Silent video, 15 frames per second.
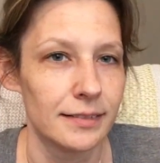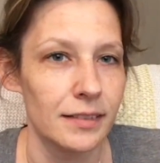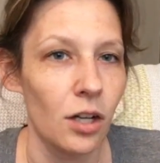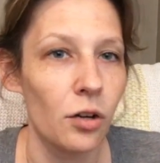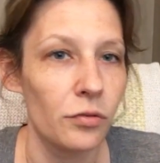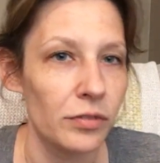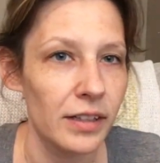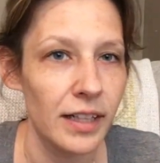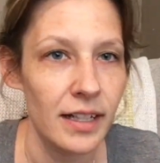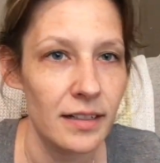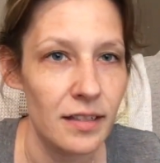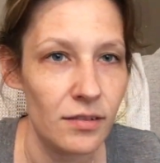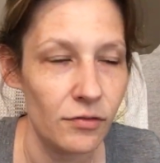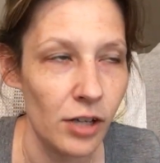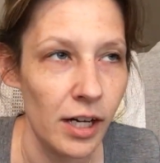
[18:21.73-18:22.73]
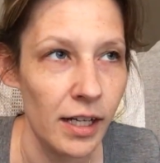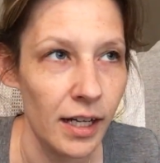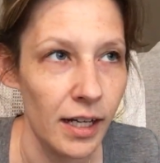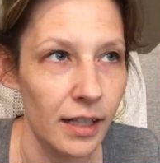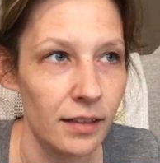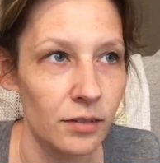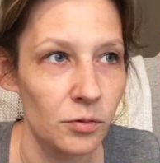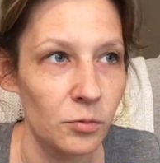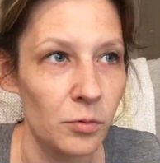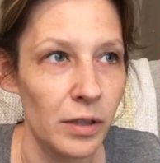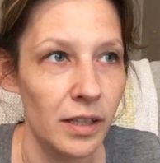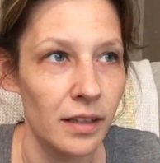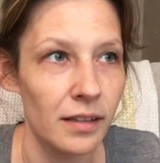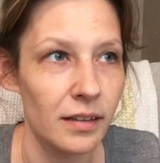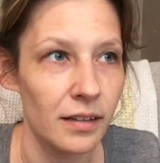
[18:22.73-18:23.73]
Hopefully next Friday
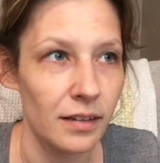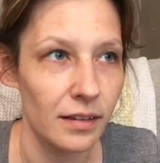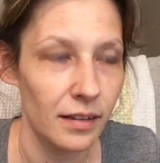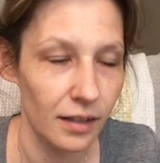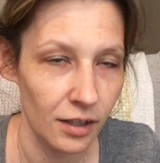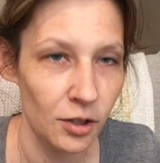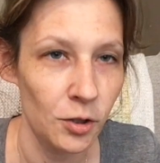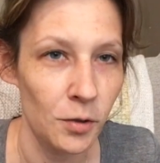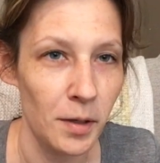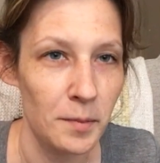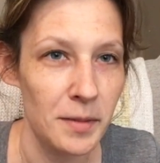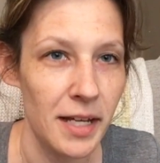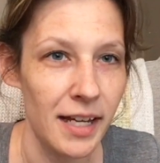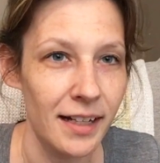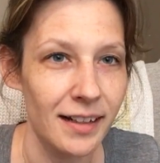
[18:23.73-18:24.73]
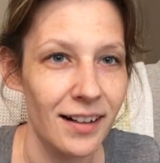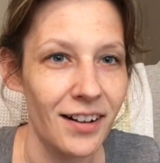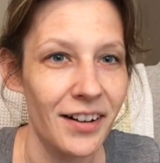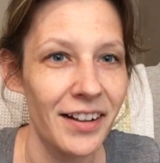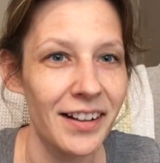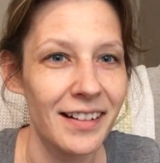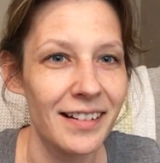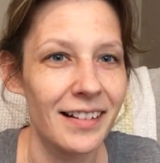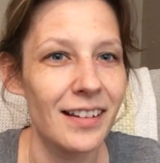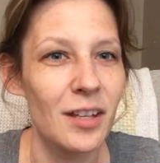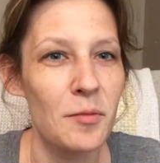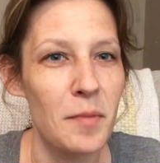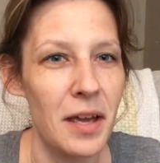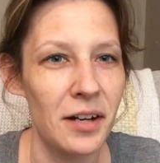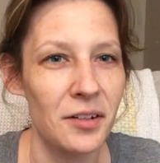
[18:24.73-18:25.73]
with a new update on the
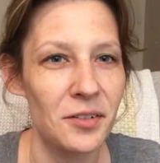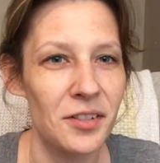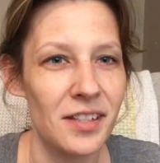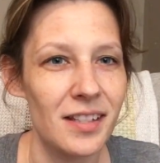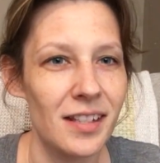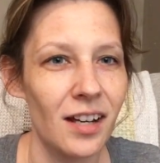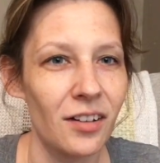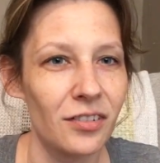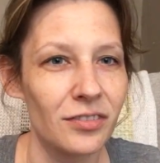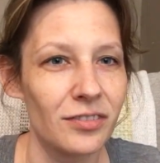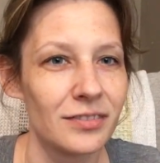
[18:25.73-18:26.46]
Manos stuff.